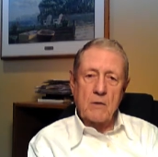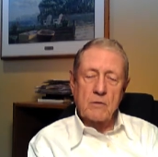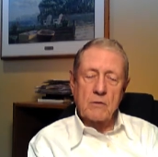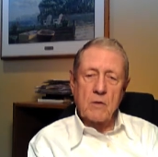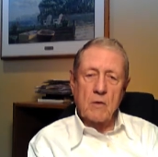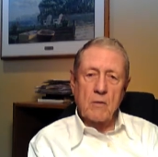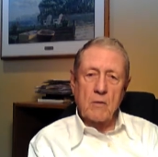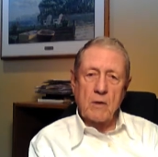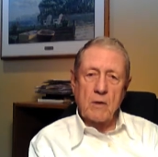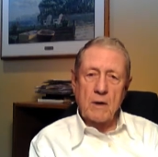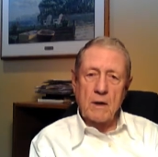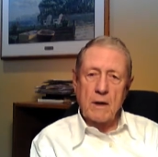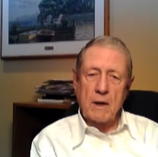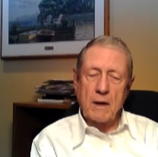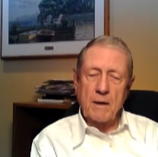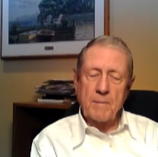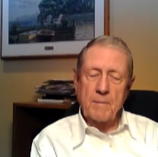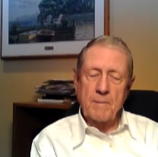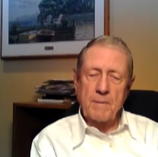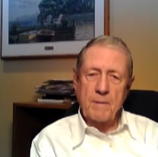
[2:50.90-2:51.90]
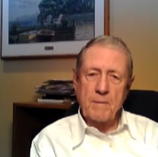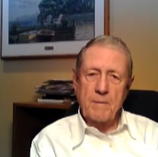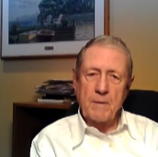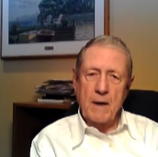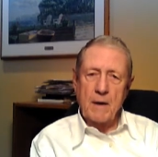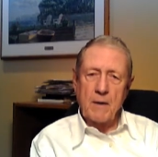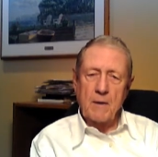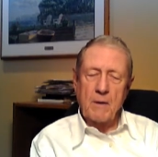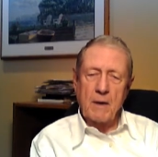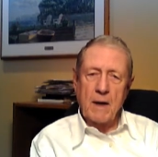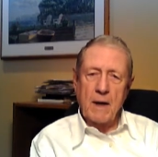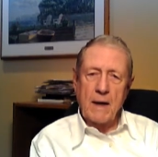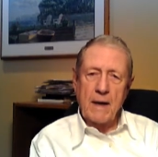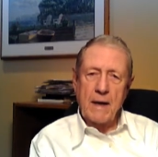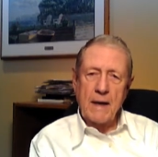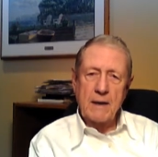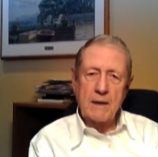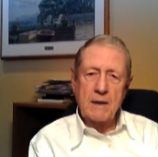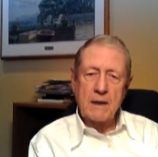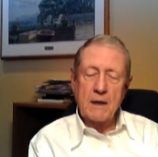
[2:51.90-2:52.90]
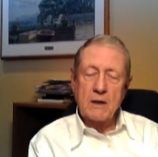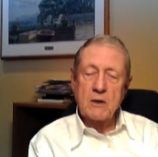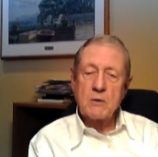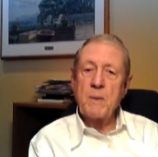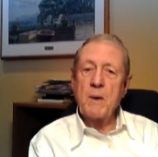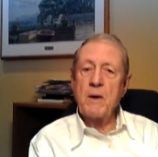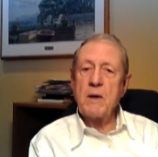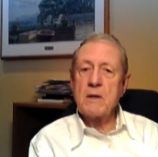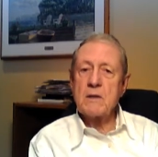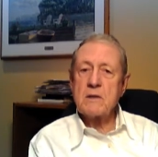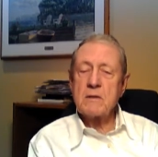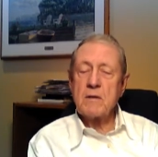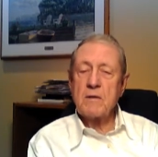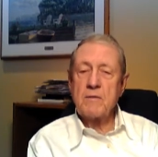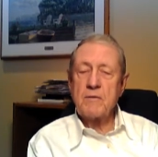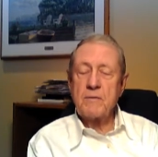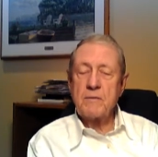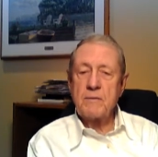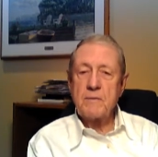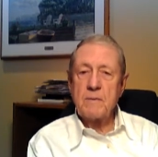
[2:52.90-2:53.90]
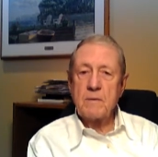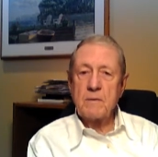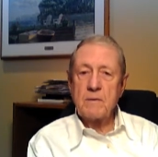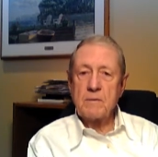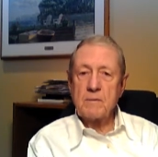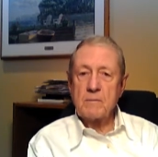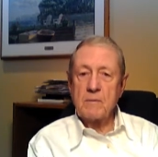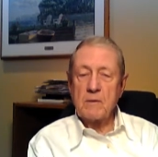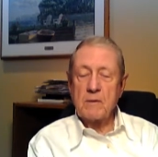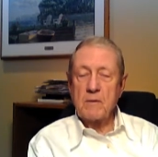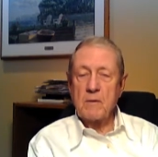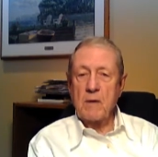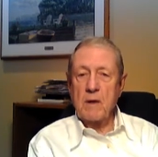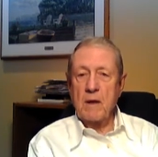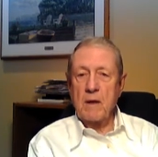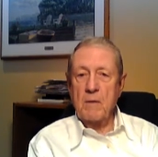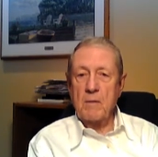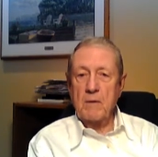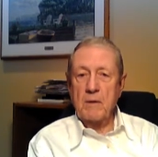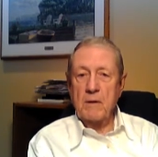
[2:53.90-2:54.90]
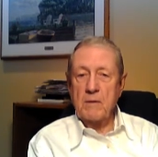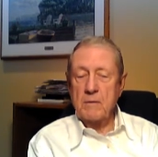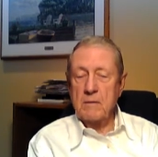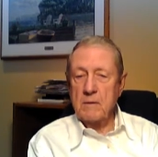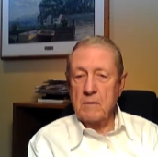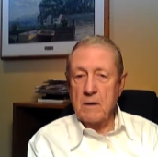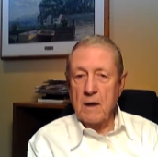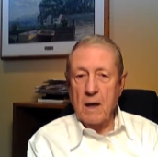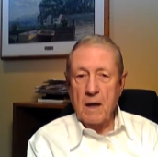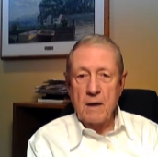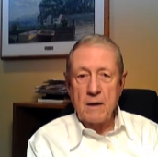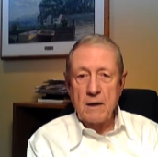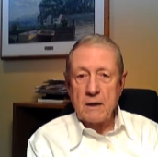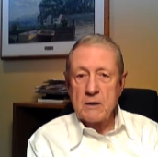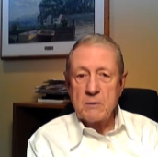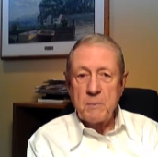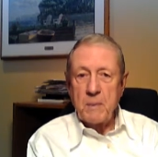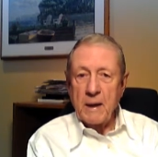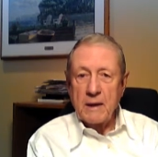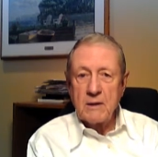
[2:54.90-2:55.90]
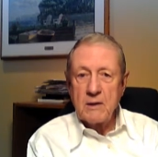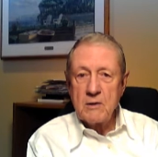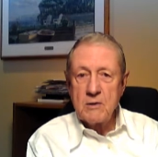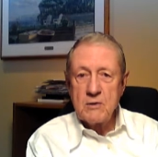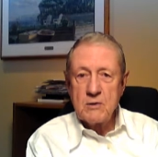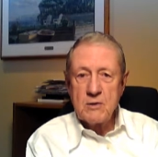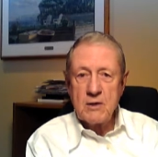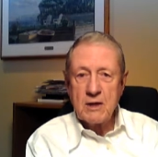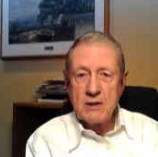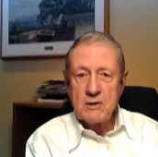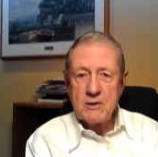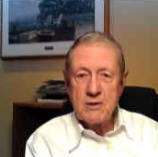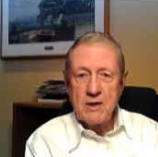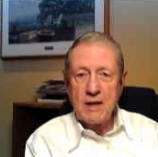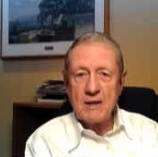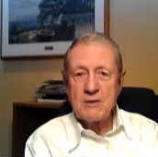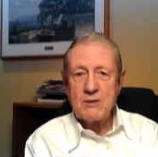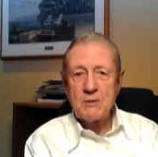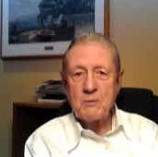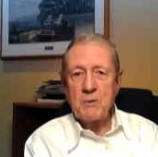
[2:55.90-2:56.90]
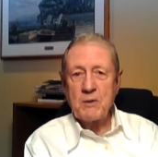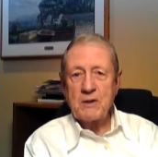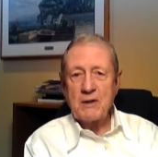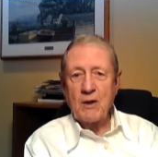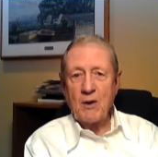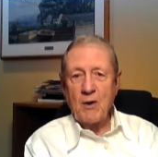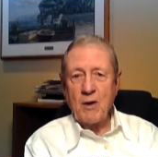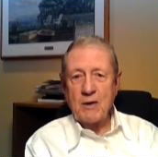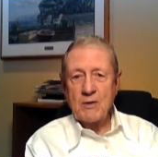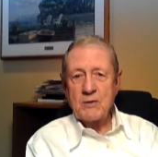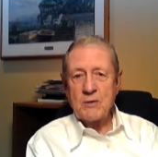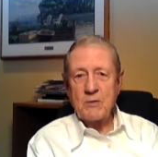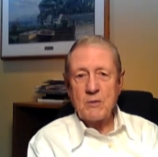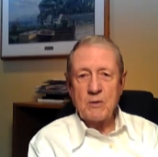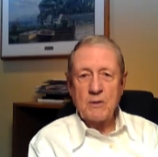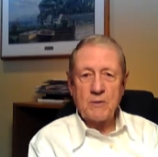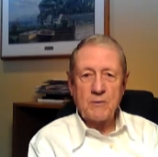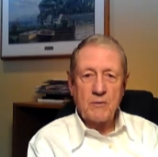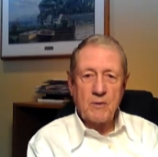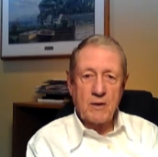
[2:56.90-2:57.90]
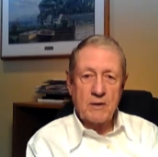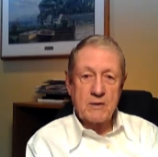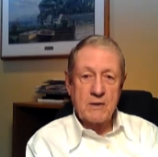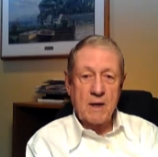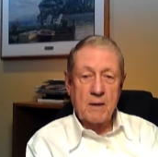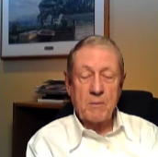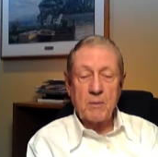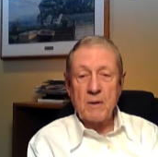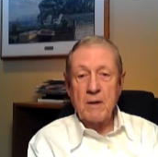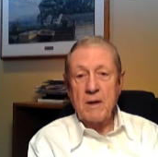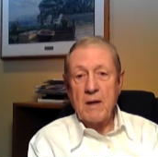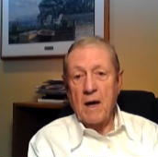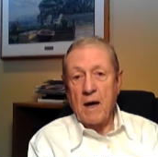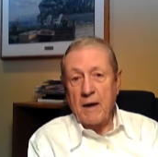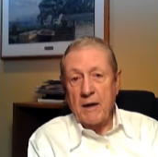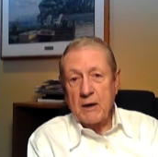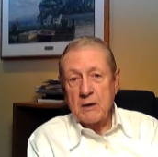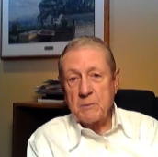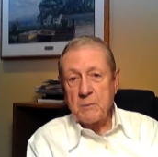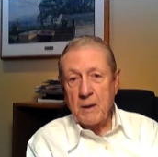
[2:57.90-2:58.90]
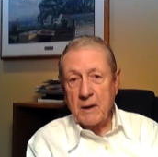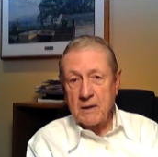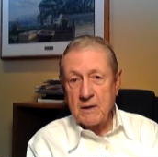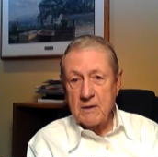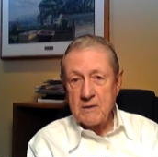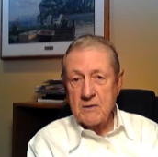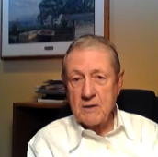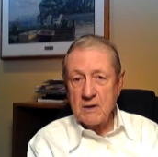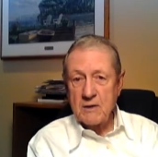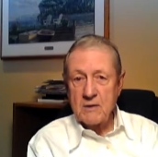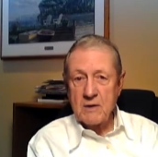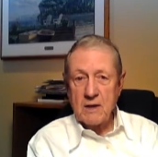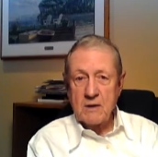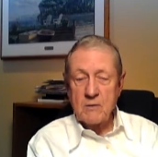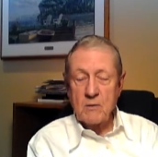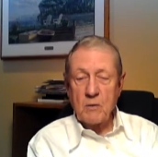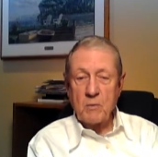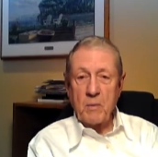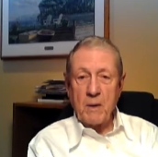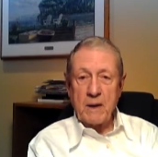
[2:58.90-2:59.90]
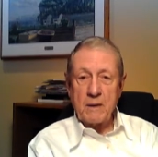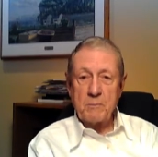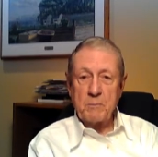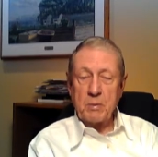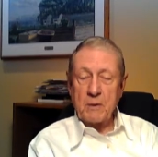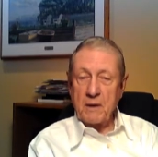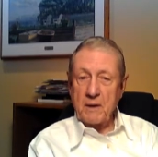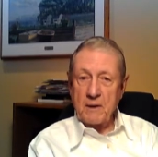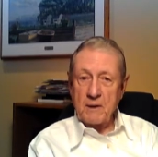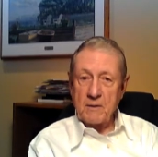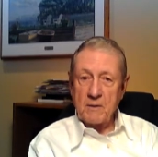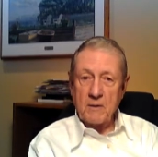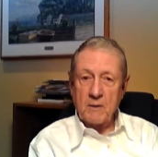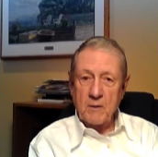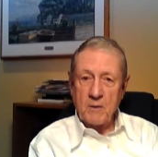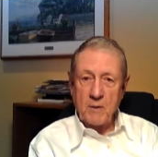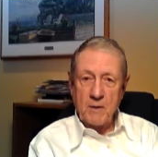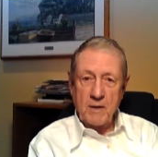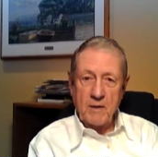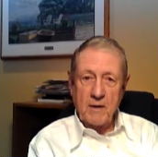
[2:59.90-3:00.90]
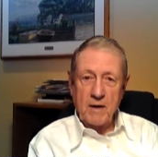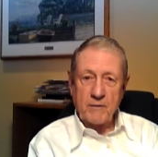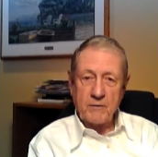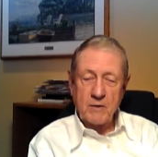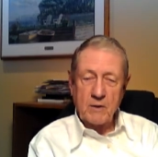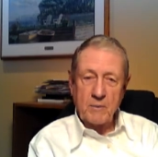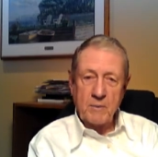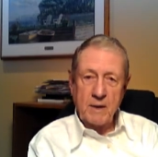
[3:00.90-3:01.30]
So I had the experience of unexpected success with the law school, for example, unexpected success with my political career after